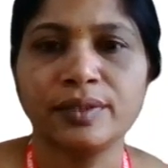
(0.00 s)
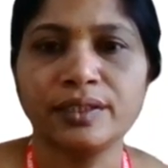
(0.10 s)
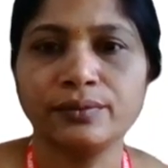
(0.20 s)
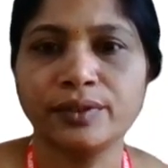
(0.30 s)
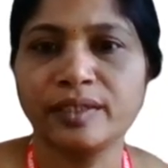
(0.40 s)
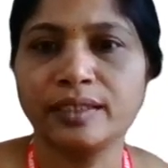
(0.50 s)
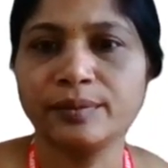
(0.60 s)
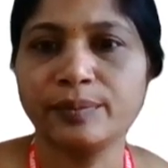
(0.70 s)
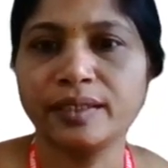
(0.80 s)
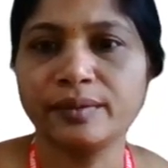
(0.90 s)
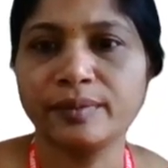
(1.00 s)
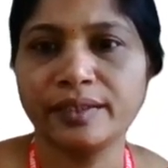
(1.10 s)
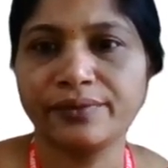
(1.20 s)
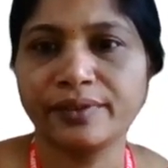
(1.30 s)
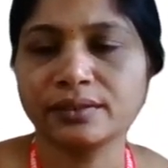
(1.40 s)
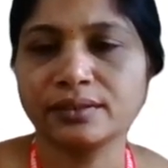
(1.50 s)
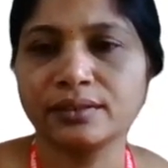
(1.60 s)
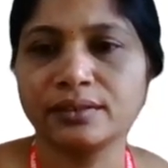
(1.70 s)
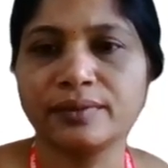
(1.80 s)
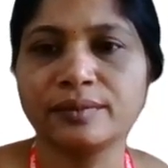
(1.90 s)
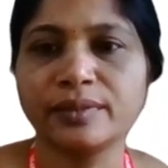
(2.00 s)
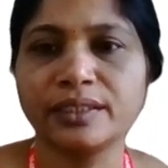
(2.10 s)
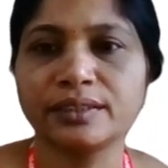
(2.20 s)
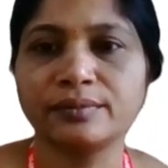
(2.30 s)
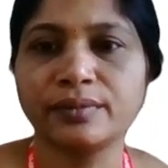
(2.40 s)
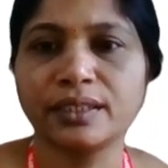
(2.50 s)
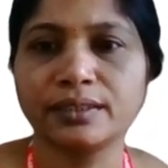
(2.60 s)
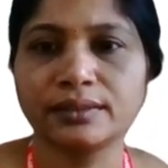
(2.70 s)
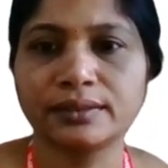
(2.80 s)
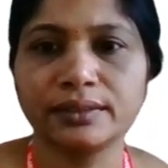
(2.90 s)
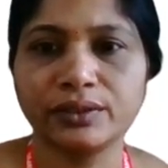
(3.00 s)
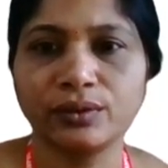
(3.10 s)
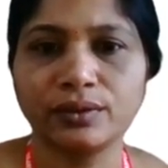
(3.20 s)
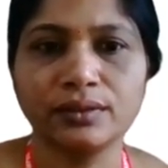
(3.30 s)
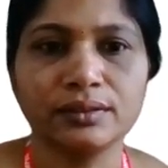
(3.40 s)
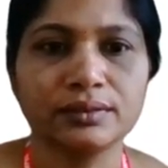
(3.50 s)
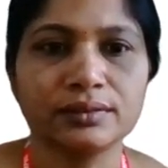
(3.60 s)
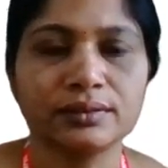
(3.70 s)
But we multiply by a factor 1 by z minus z naught,